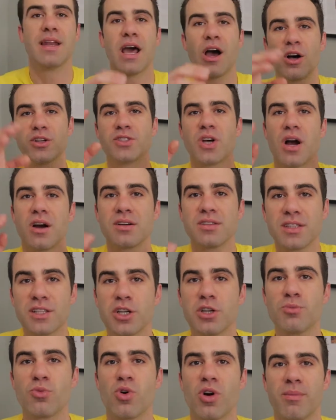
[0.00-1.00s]
Now, I'll talk a
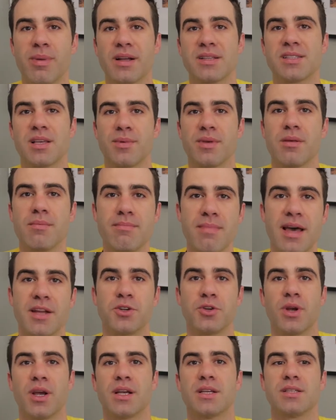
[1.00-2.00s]
little more about some of the
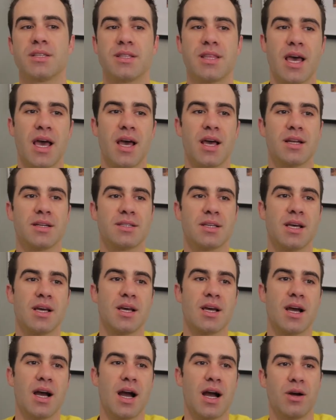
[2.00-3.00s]
metrics that
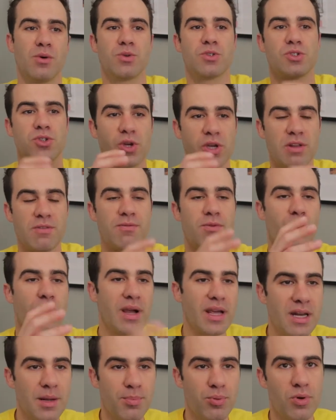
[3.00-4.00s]
I was looking for
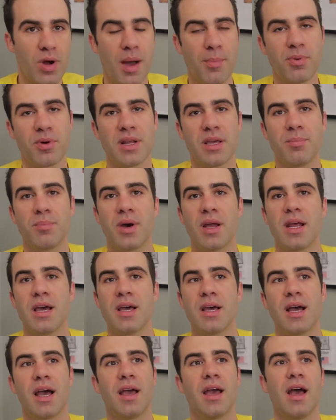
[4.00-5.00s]
in a property, but
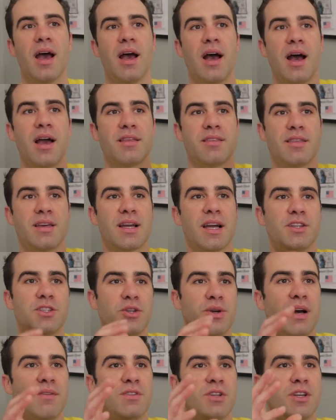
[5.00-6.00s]
I think I
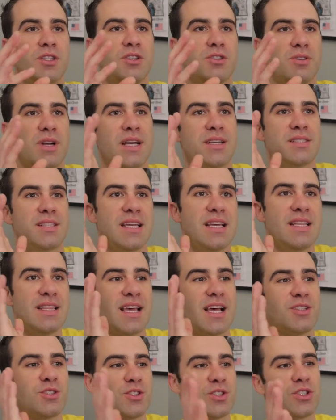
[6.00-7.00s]
do have to address in
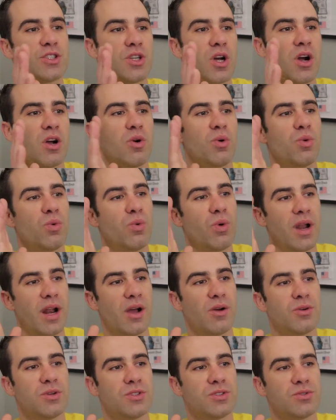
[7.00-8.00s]
that start what
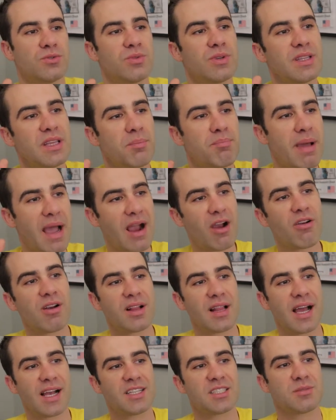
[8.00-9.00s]
I was really
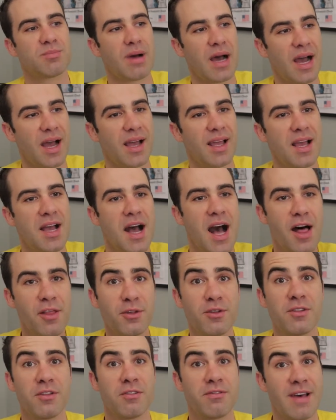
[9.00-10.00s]
paralyzed by,
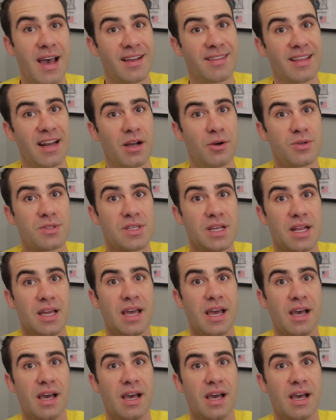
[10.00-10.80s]
other than the fact that I was going